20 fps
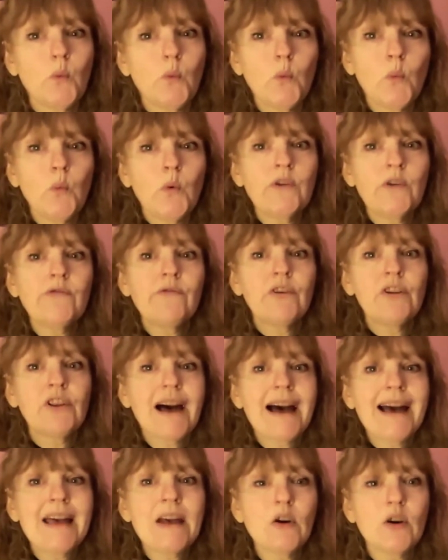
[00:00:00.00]
we're
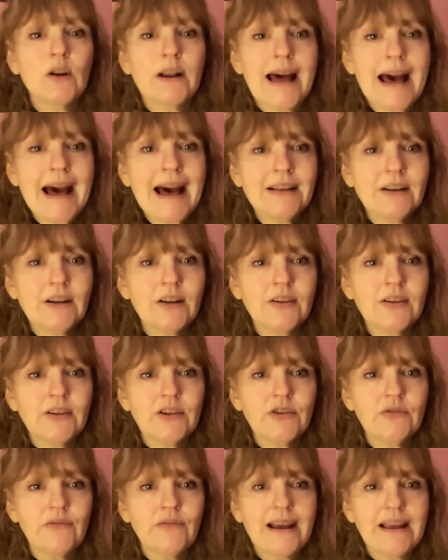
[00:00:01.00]
relying on adults
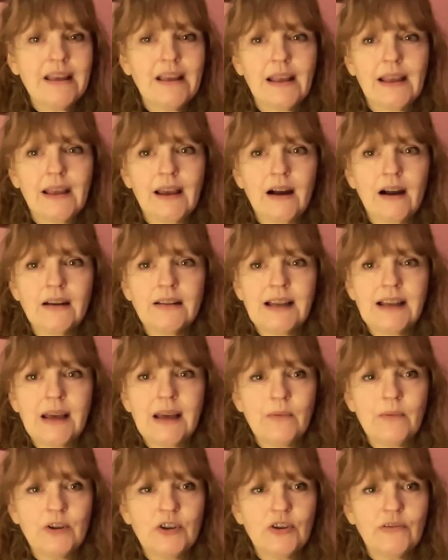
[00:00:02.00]
to regulate our
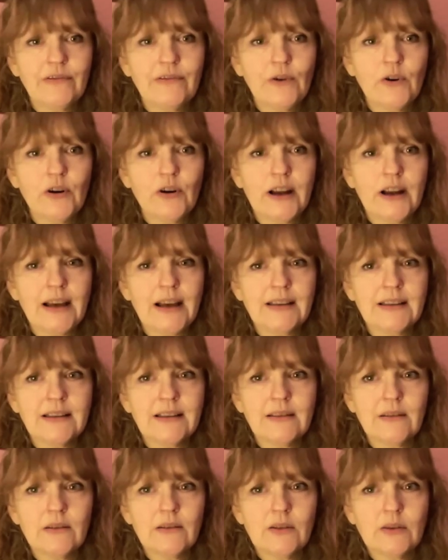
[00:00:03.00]
temperature for us.